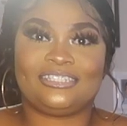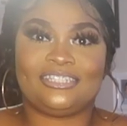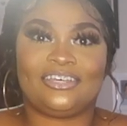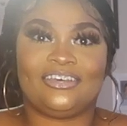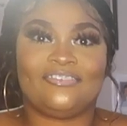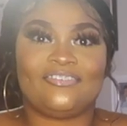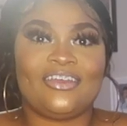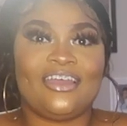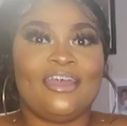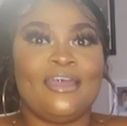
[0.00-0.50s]

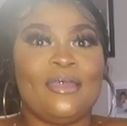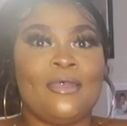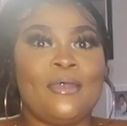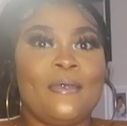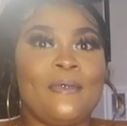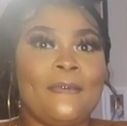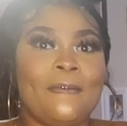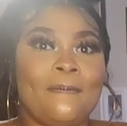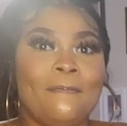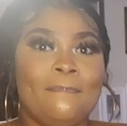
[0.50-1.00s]
stuff,
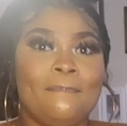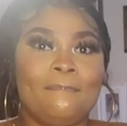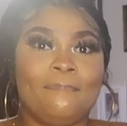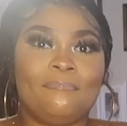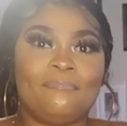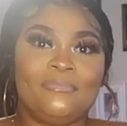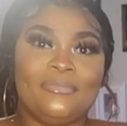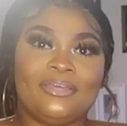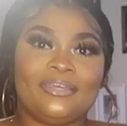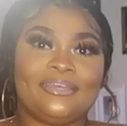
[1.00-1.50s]

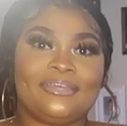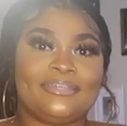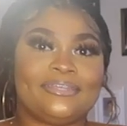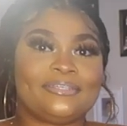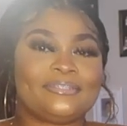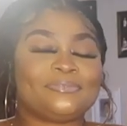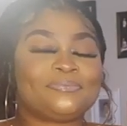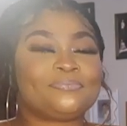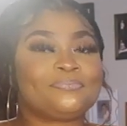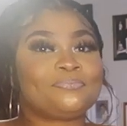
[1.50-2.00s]

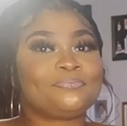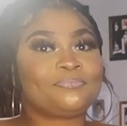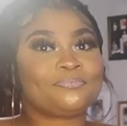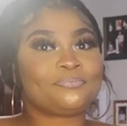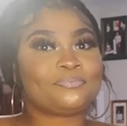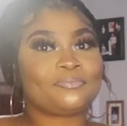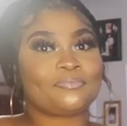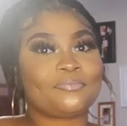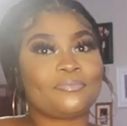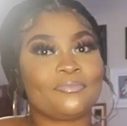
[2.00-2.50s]

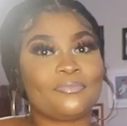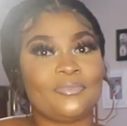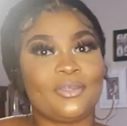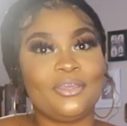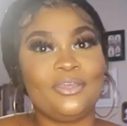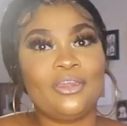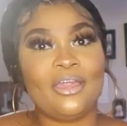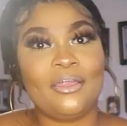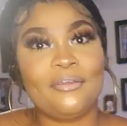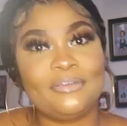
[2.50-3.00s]
and
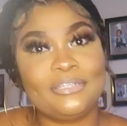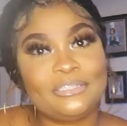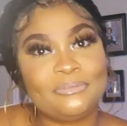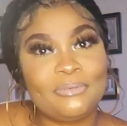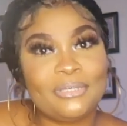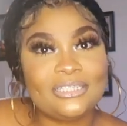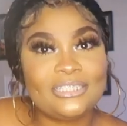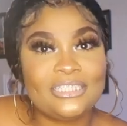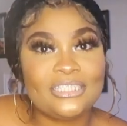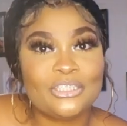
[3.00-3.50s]
you know, I
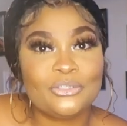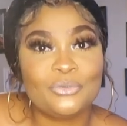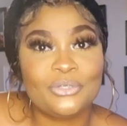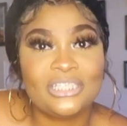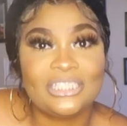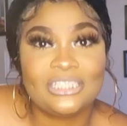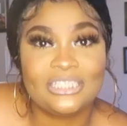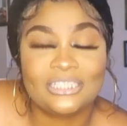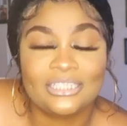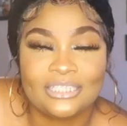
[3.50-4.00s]
respect his
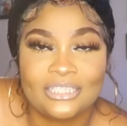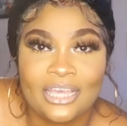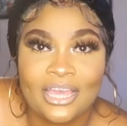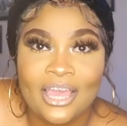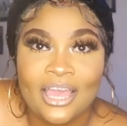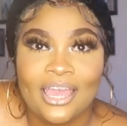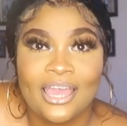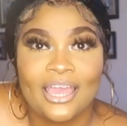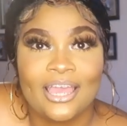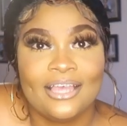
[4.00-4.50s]
wishes.
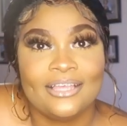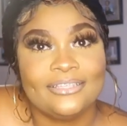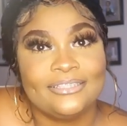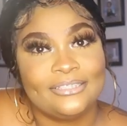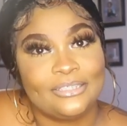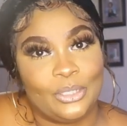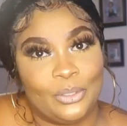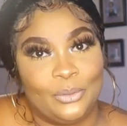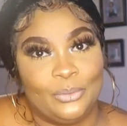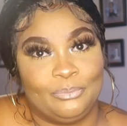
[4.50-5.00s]

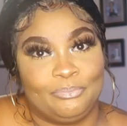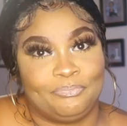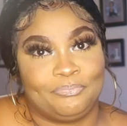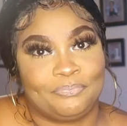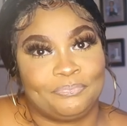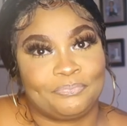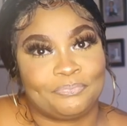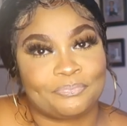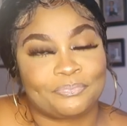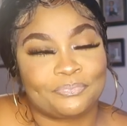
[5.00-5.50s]
So
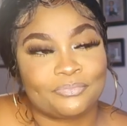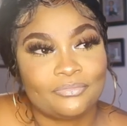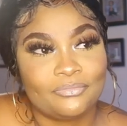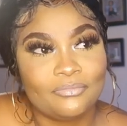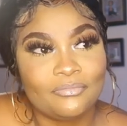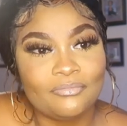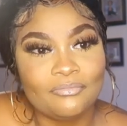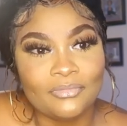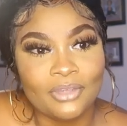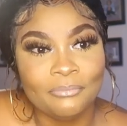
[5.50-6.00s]

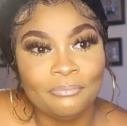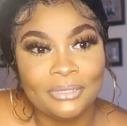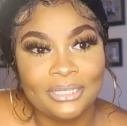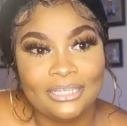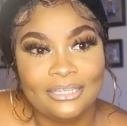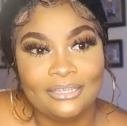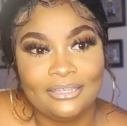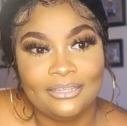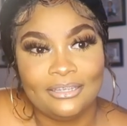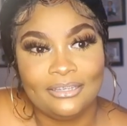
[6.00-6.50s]

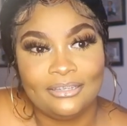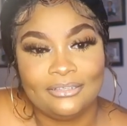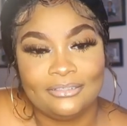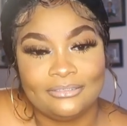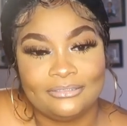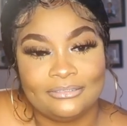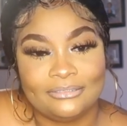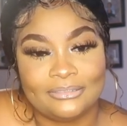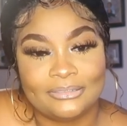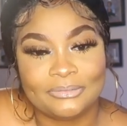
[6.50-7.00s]
but
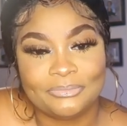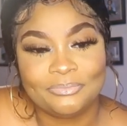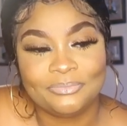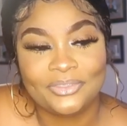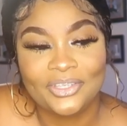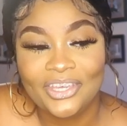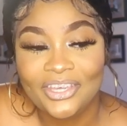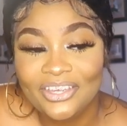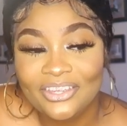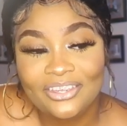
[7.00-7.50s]
um
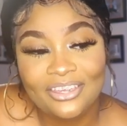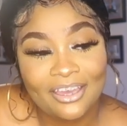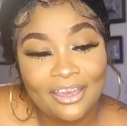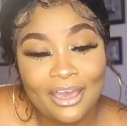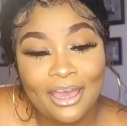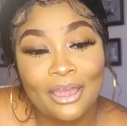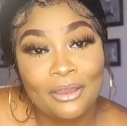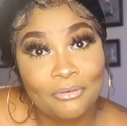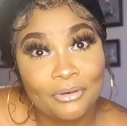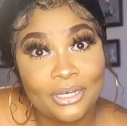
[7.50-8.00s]
yeah, yeah,
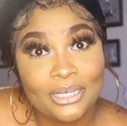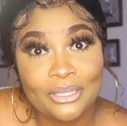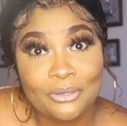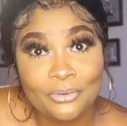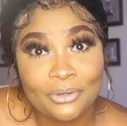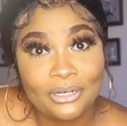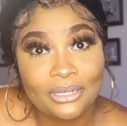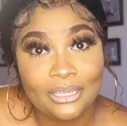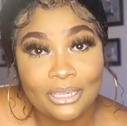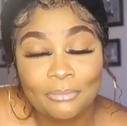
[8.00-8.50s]
I really
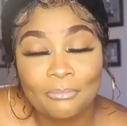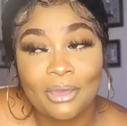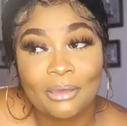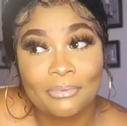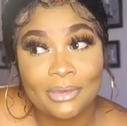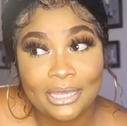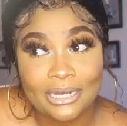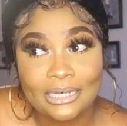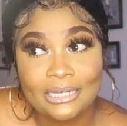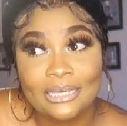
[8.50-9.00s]
want to get my
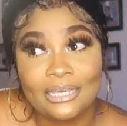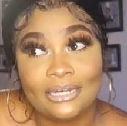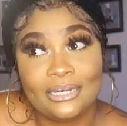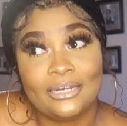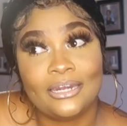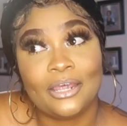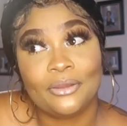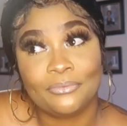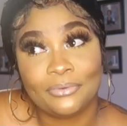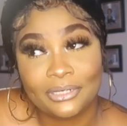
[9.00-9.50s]
body done,
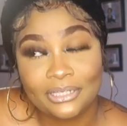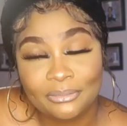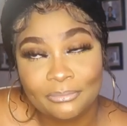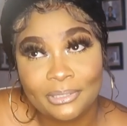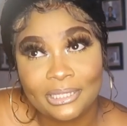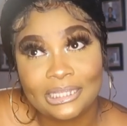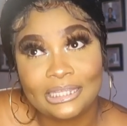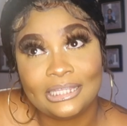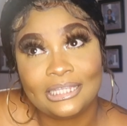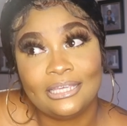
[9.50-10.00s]
and I've really
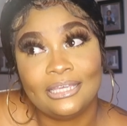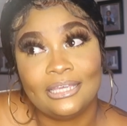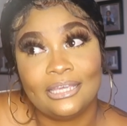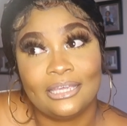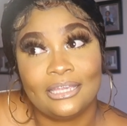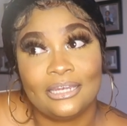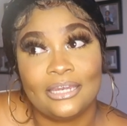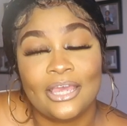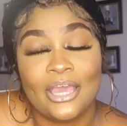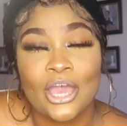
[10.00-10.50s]
been
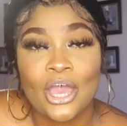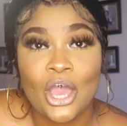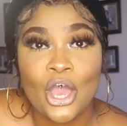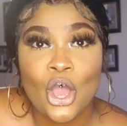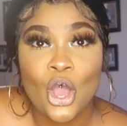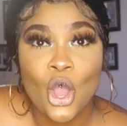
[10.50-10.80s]
thinking